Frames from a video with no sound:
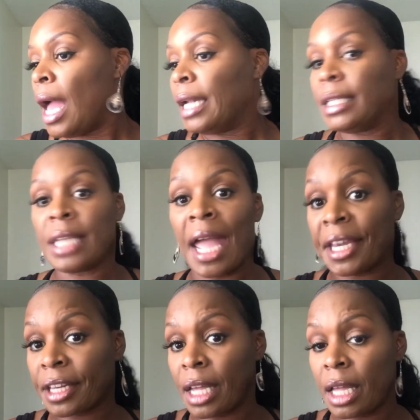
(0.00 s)

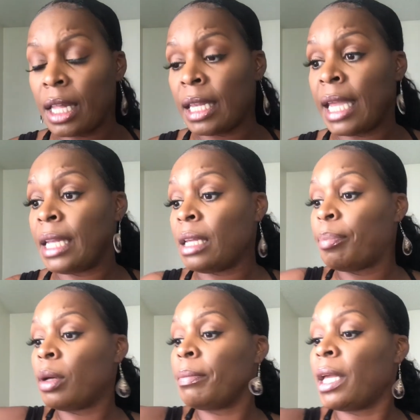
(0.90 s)
Nice lady
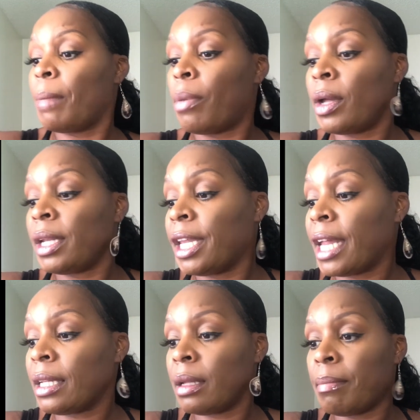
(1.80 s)
put me up on this
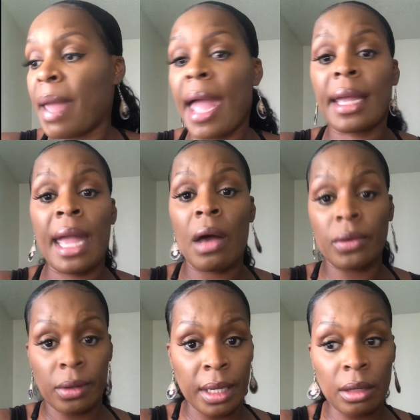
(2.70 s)
at the MAC
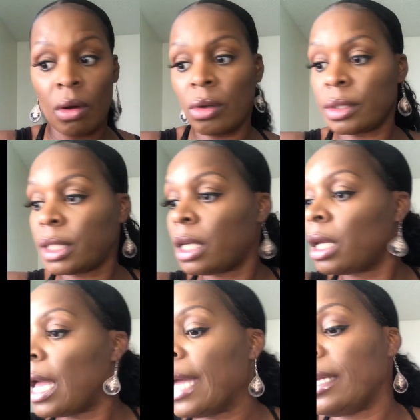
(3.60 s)
counter in Ulta,
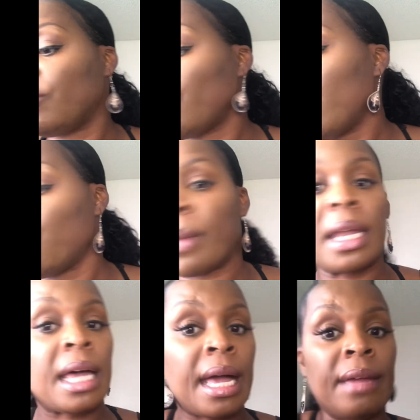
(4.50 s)
and it changed my
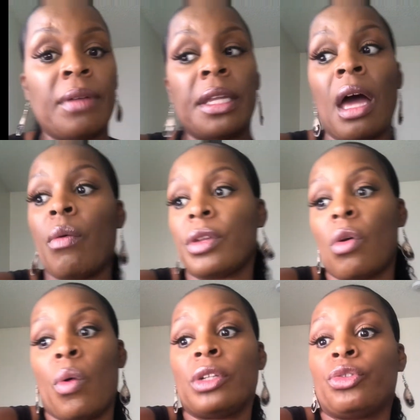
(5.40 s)
life because I was
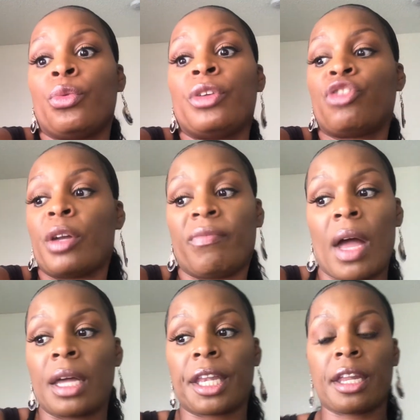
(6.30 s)
going through it trying to
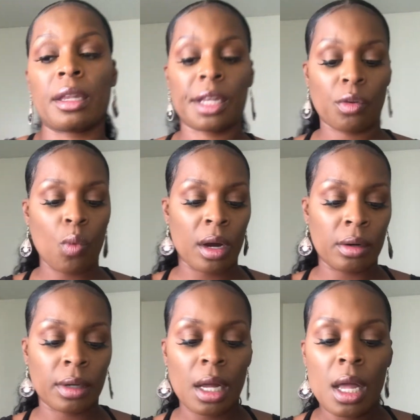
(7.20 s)
find concealers to
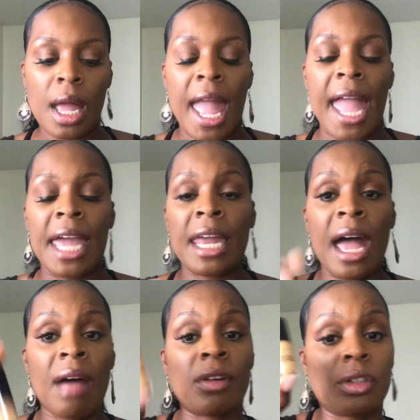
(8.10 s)
work. And I
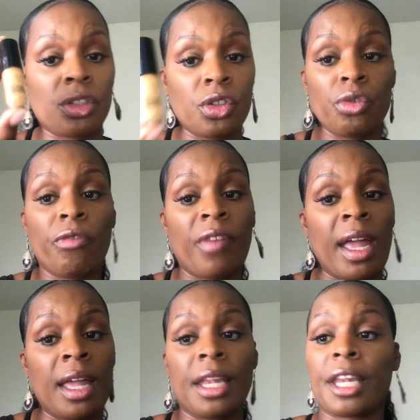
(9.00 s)
have a Too
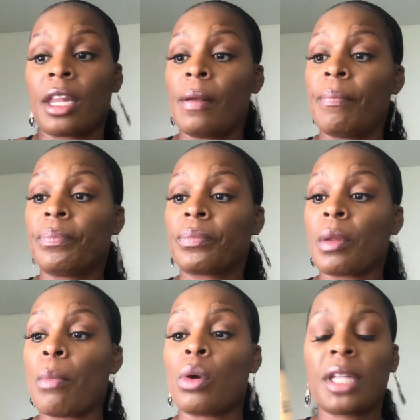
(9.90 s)
Faced
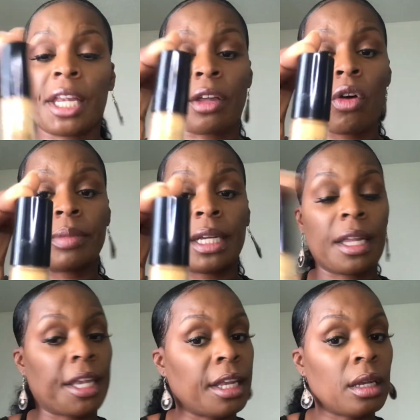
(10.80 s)
multi-sculpting
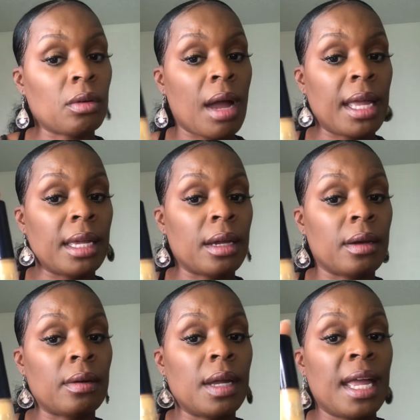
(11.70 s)
concealer right here.